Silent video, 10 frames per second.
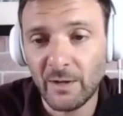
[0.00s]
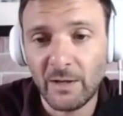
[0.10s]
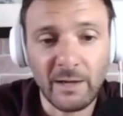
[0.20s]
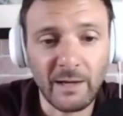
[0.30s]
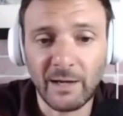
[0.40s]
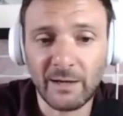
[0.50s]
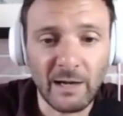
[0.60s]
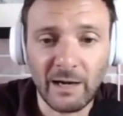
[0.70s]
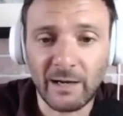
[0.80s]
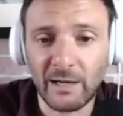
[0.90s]
And
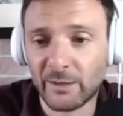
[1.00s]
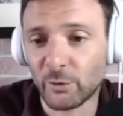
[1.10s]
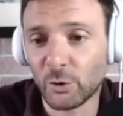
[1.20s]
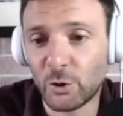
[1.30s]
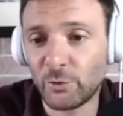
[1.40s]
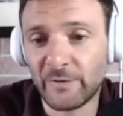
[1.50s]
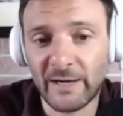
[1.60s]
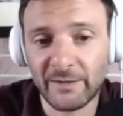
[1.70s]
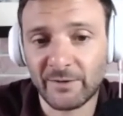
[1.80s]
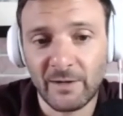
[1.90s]
I conclude
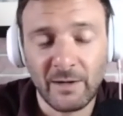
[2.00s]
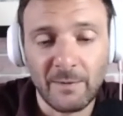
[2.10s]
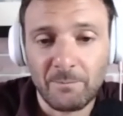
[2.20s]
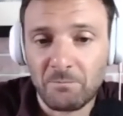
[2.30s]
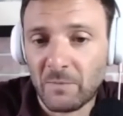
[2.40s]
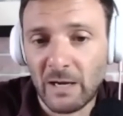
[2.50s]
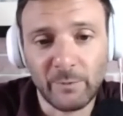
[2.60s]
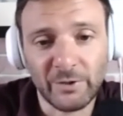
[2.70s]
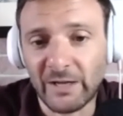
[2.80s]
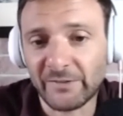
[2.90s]
that I'm
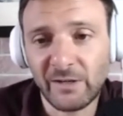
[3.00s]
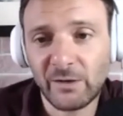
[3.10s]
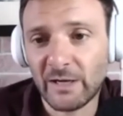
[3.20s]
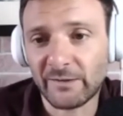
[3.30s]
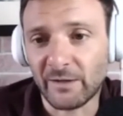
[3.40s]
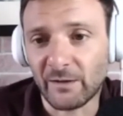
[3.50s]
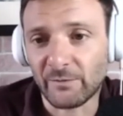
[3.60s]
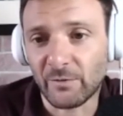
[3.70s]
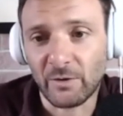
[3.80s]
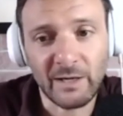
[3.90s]
not articulate enough,
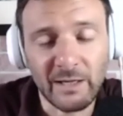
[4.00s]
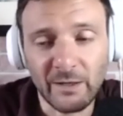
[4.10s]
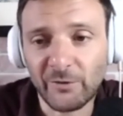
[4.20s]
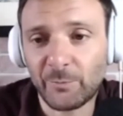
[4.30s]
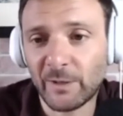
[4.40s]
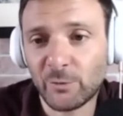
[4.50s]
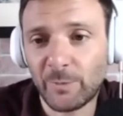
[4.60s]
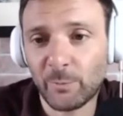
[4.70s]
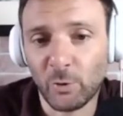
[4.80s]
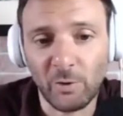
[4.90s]
or I cannot speak to
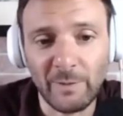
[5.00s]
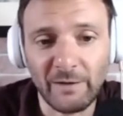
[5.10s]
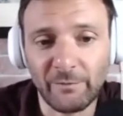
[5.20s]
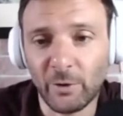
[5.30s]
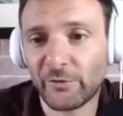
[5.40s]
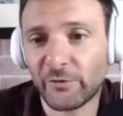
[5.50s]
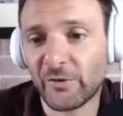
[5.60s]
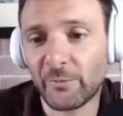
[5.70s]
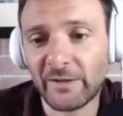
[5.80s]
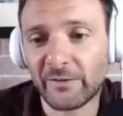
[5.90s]
people, or my voice
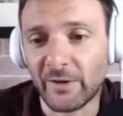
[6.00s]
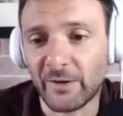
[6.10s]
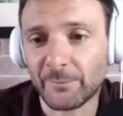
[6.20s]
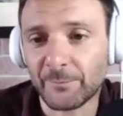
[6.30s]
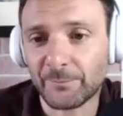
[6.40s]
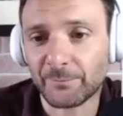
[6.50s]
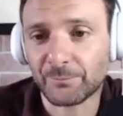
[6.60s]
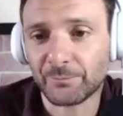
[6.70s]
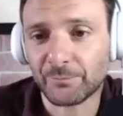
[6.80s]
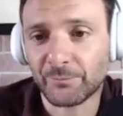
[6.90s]
doesn't matter.
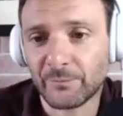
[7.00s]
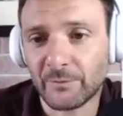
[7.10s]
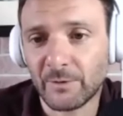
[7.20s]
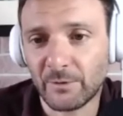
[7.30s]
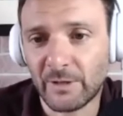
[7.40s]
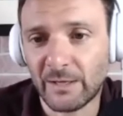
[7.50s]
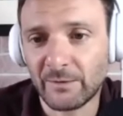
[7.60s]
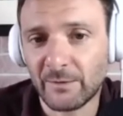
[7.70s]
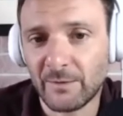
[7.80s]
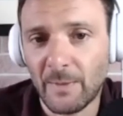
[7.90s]
Okay.
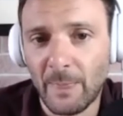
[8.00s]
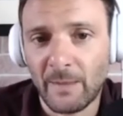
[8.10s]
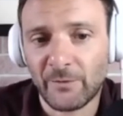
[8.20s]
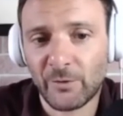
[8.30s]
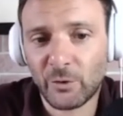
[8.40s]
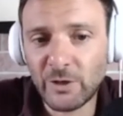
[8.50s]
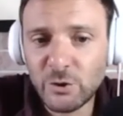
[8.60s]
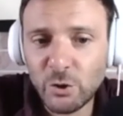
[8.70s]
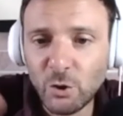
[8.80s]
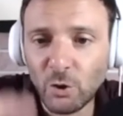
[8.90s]
So you
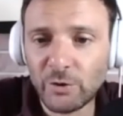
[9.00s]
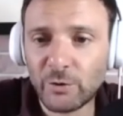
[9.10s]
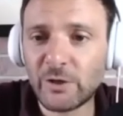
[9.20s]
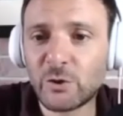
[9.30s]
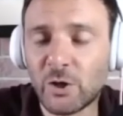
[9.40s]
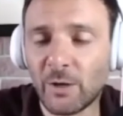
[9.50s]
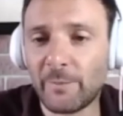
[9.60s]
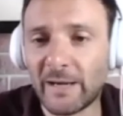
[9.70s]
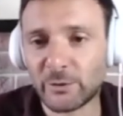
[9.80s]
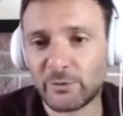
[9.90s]
need to come
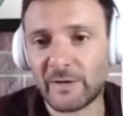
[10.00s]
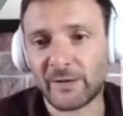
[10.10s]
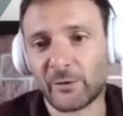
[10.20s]
back to that.